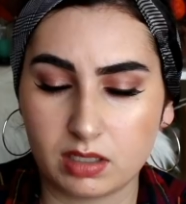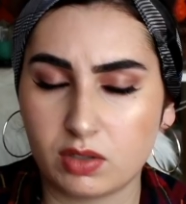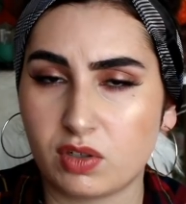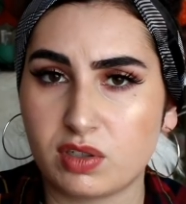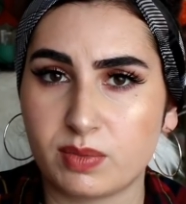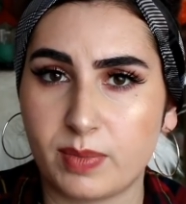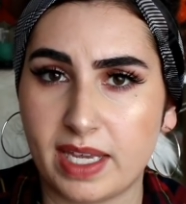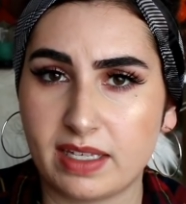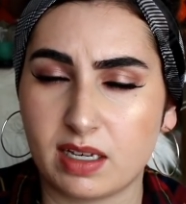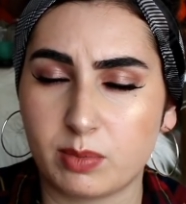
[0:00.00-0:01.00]
not
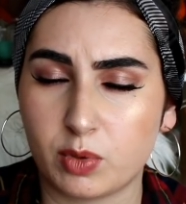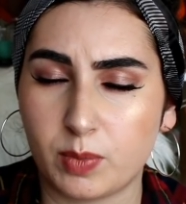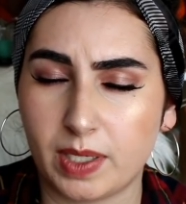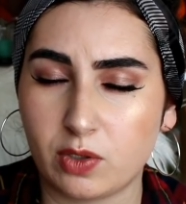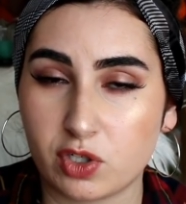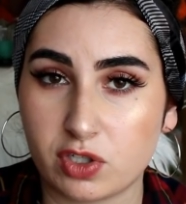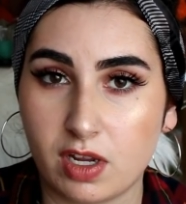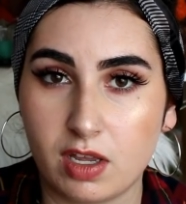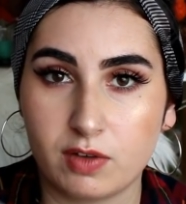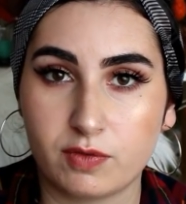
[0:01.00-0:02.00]
makeup, oh my gosh,
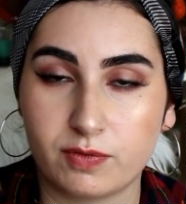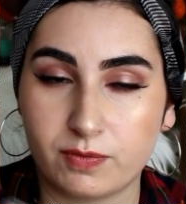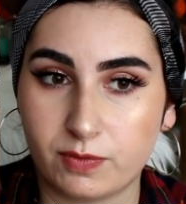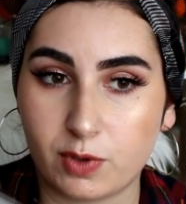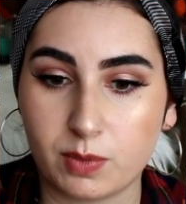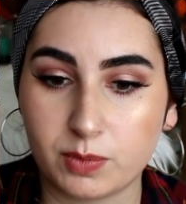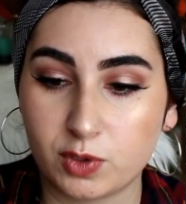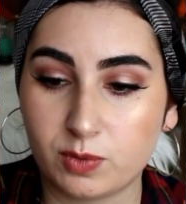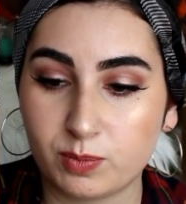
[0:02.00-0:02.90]
from